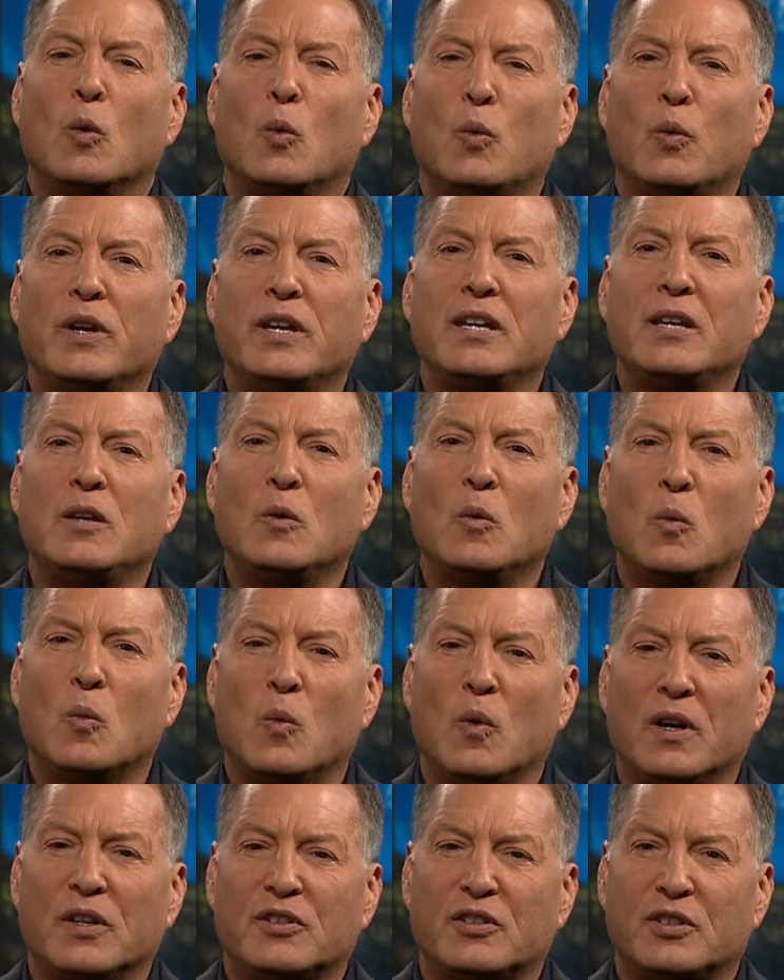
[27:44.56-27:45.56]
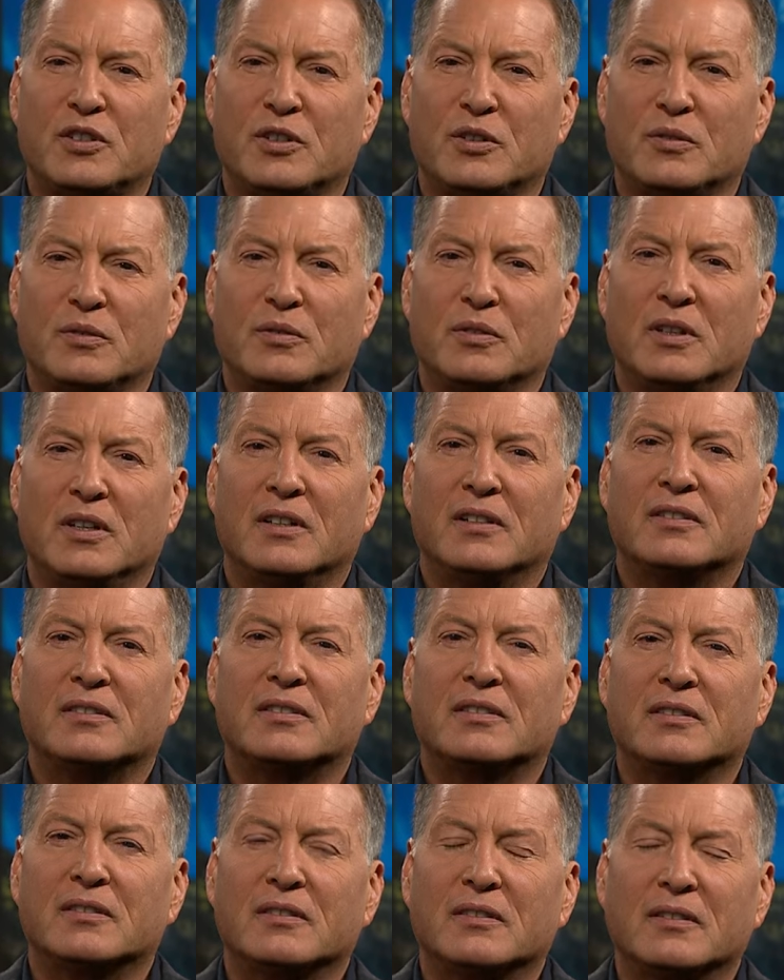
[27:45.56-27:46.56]
We want you
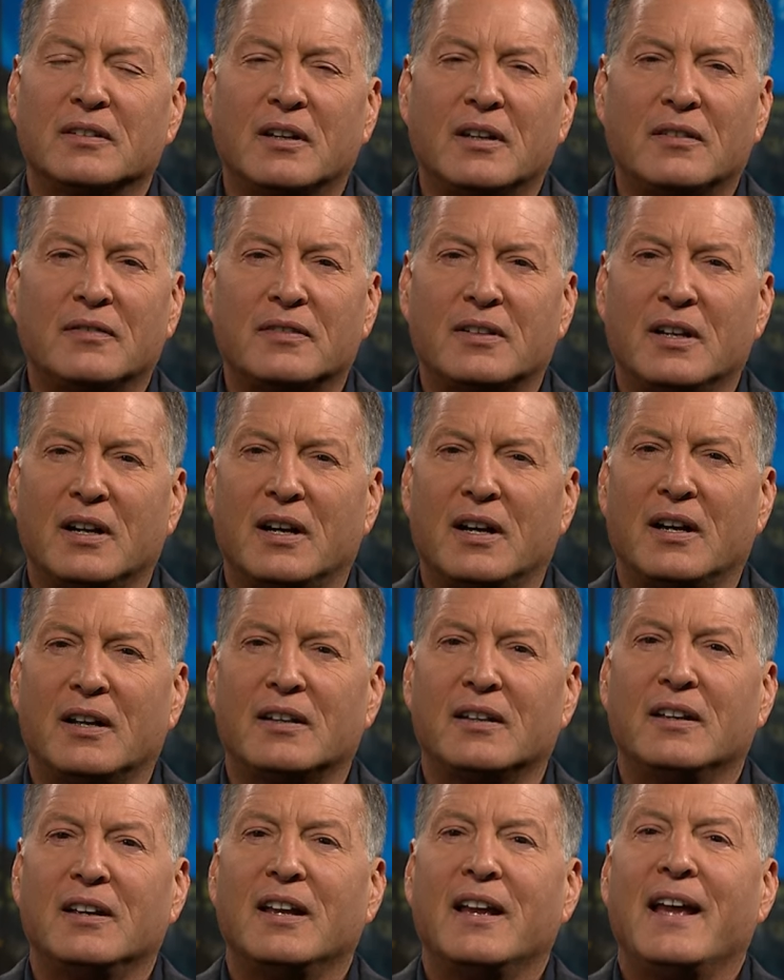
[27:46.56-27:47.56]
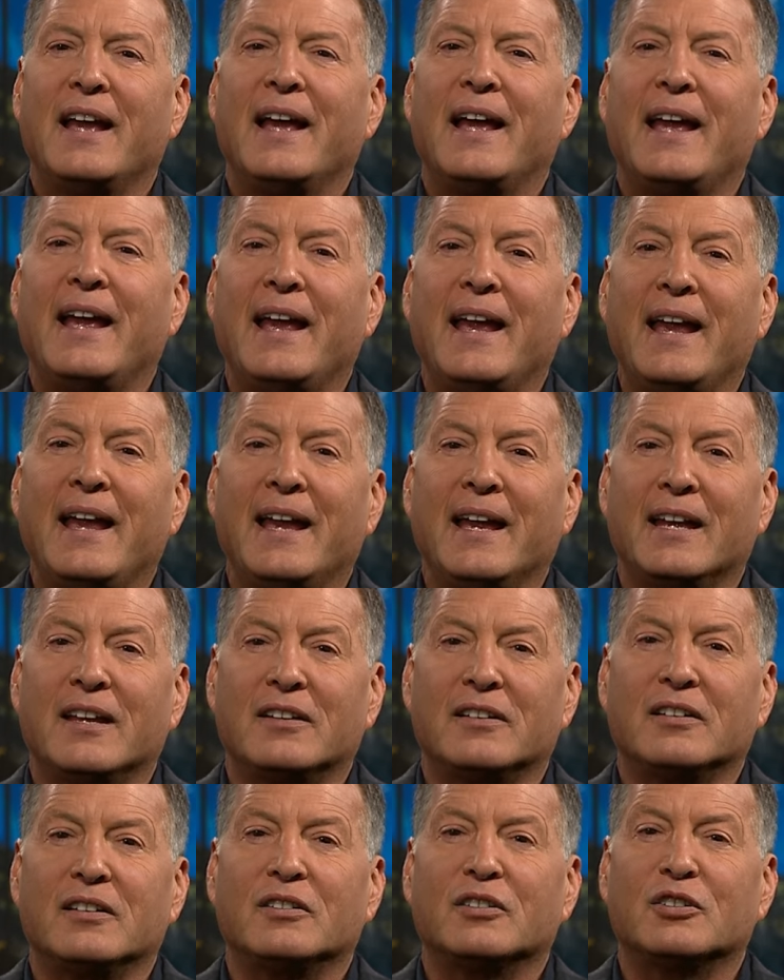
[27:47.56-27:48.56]
to love God
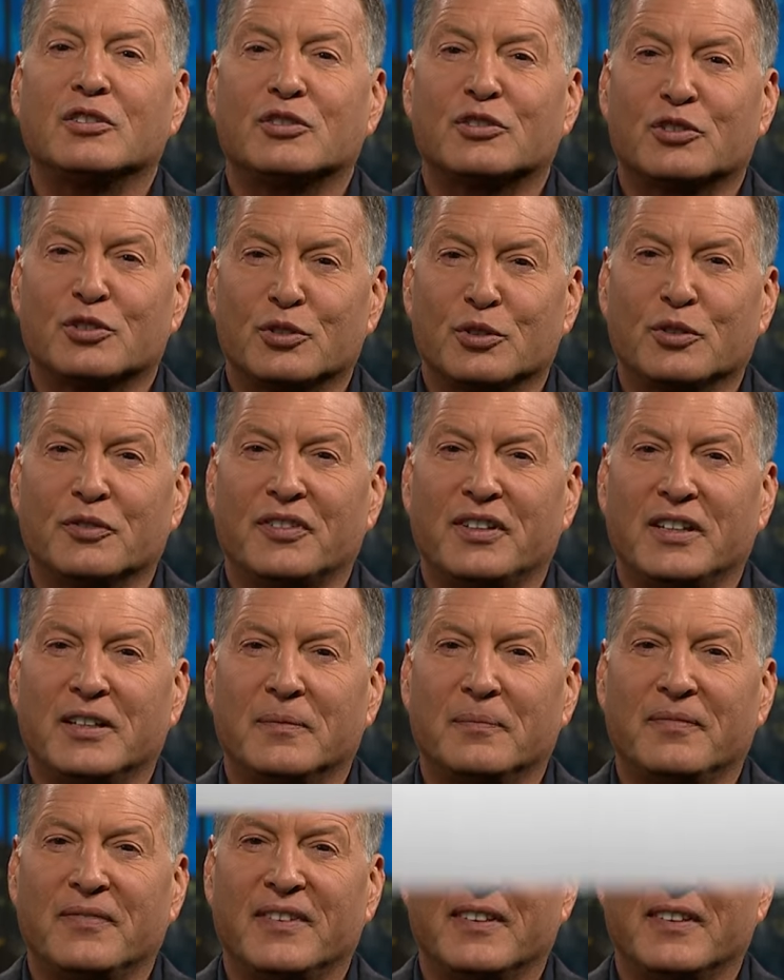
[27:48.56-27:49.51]
and to serve Him.